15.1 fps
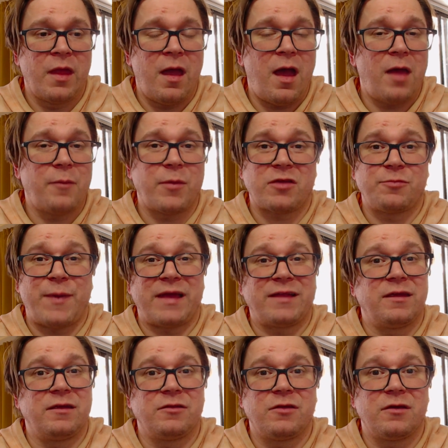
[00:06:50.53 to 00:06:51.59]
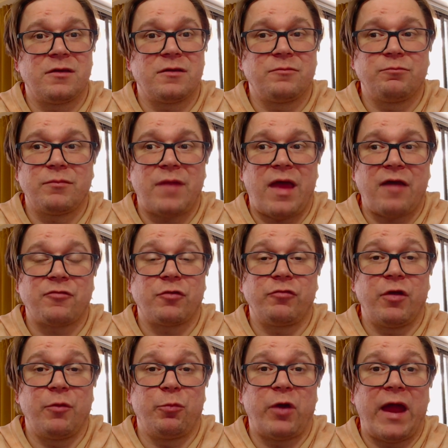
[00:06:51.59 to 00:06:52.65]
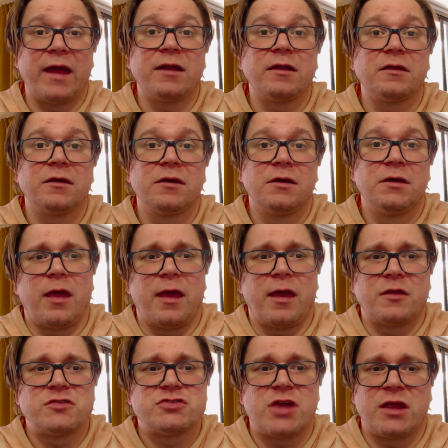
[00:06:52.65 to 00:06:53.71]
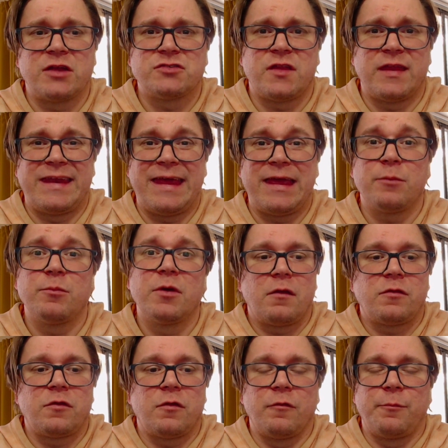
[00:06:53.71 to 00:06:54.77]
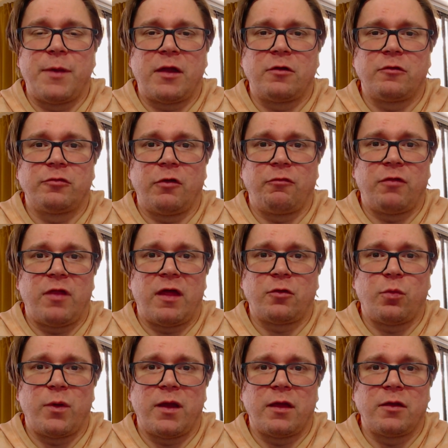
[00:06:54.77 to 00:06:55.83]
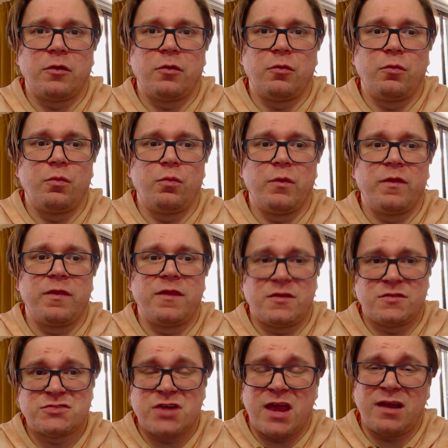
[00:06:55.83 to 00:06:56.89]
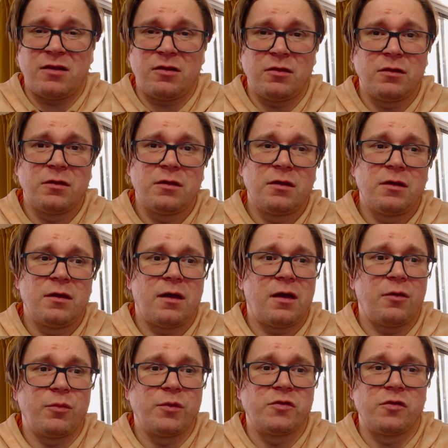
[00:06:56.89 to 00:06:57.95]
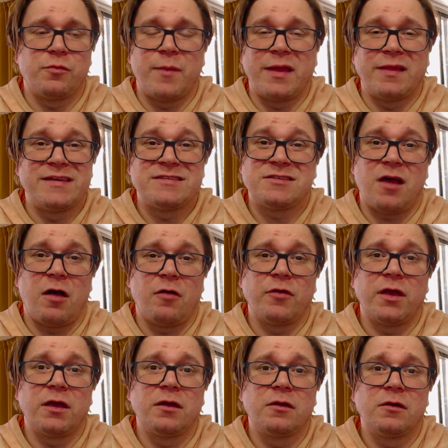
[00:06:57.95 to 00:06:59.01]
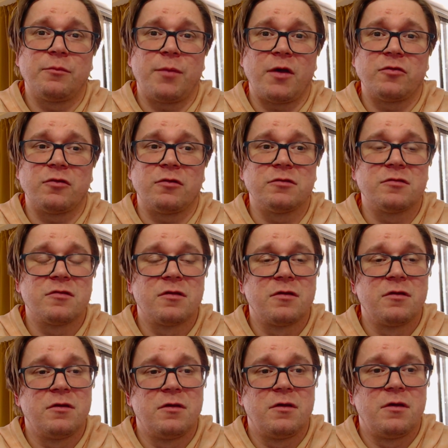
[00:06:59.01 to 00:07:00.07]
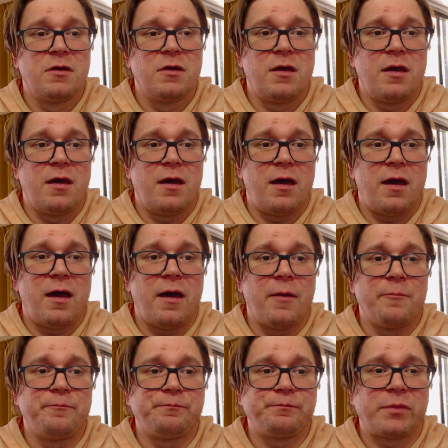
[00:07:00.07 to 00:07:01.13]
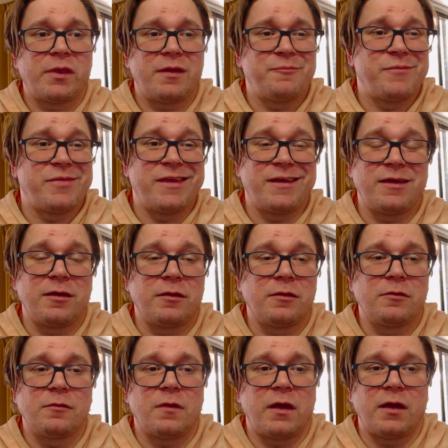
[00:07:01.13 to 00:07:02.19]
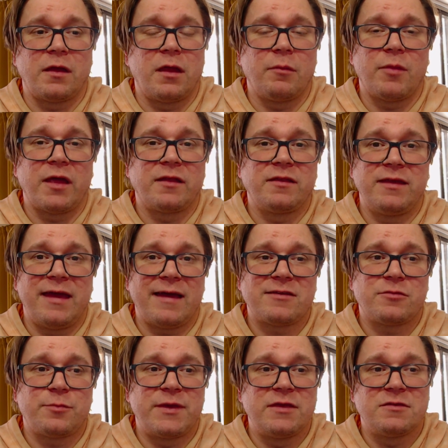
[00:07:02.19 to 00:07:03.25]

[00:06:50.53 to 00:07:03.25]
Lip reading: expecting to have to rebrand and change the name to better reflect what I do with this channel, which is mainly solving puzzles. I'm thinking like a name like DXP